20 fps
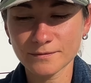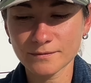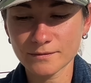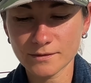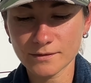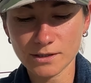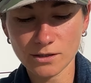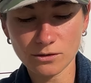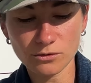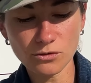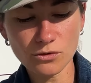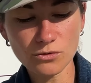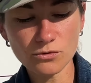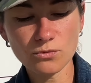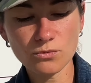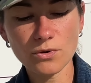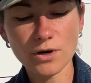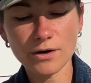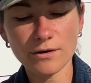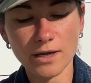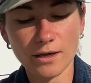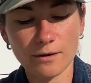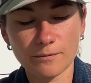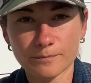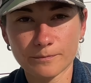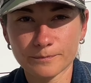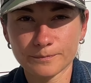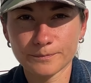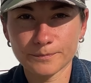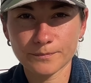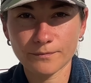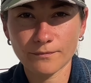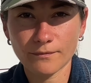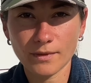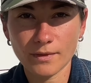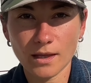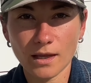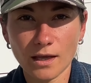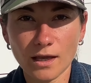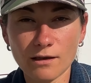So don't worry.
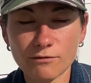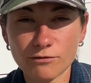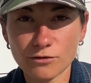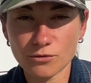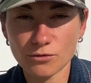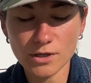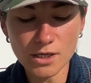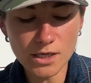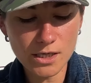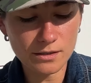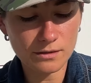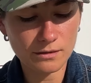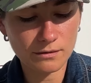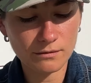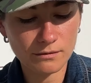If you need